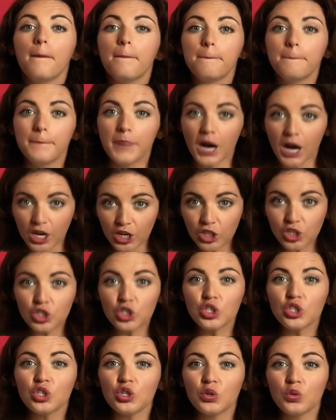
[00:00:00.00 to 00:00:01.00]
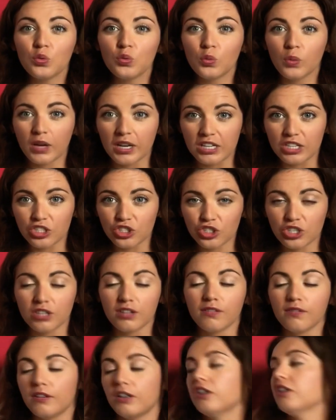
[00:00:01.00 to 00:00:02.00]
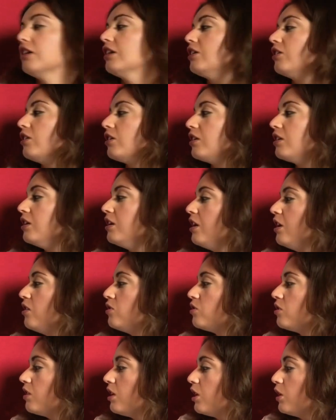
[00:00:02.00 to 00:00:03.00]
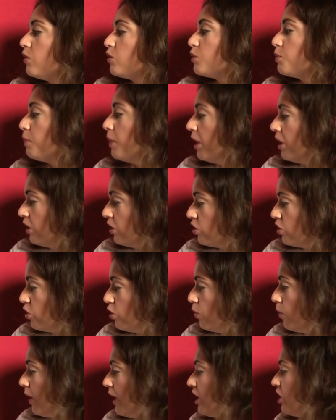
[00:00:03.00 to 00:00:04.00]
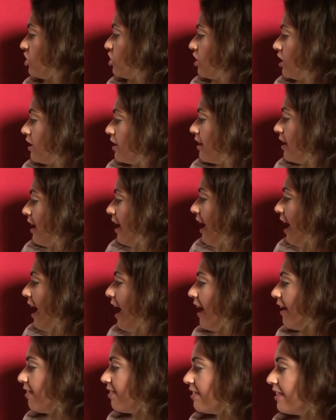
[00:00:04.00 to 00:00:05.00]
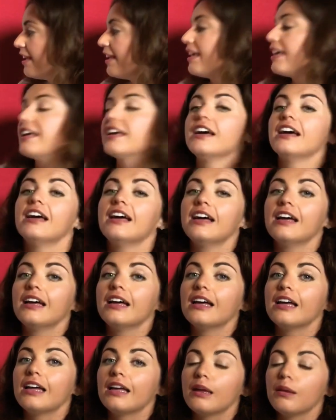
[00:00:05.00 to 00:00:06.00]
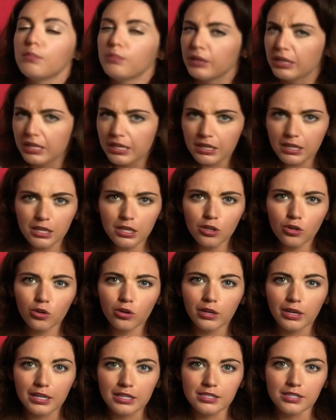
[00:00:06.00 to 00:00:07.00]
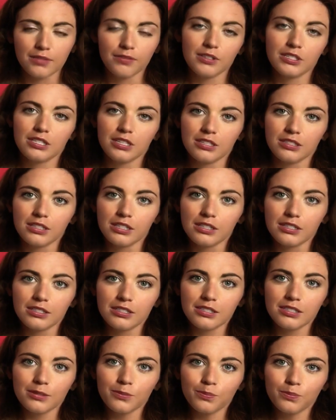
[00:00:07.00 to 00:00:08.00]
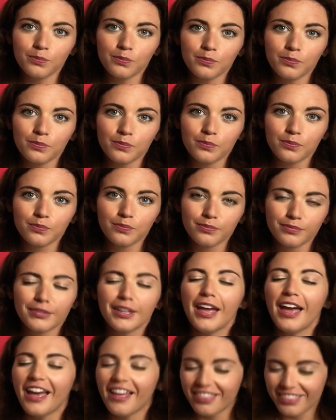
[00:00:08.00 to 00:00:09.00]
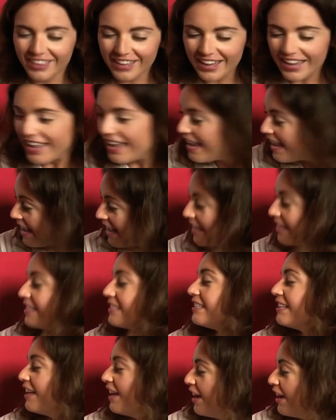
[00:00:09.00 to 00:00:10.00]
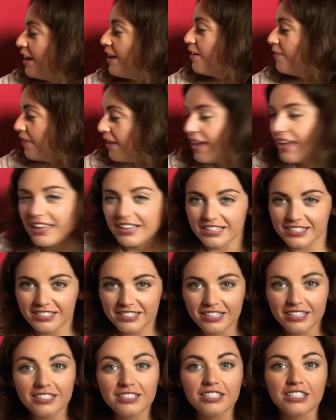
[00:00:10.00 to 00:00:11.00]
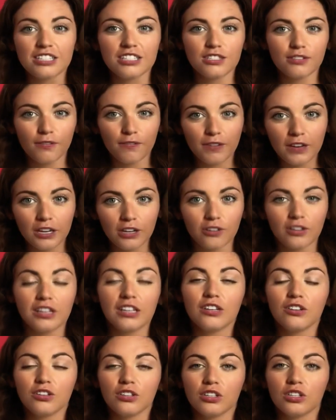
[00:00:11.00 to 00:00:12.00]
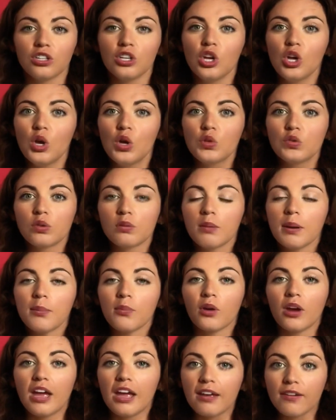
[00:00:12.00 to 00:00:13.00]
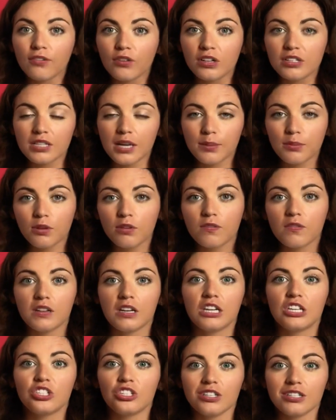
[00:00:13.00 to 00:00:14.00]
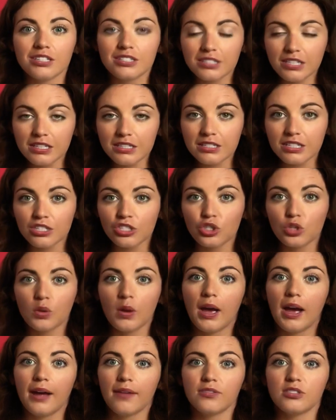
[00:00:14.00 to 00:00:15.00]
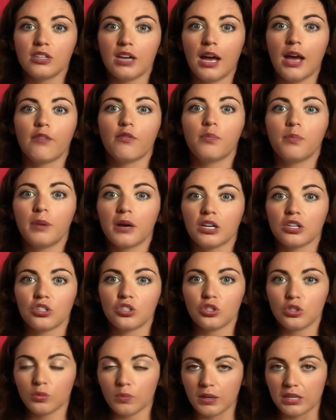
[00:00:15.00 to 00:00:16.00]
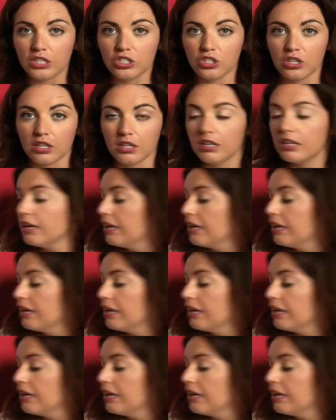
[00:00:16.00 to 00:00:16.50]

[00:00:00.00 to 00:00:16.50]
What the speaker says: Punctuation. Very good. So they use punctuation at the beginning or end of a sentence. At the end of a sentence. Very good. So remember, every time you finish a sentence, you have to have punctuation.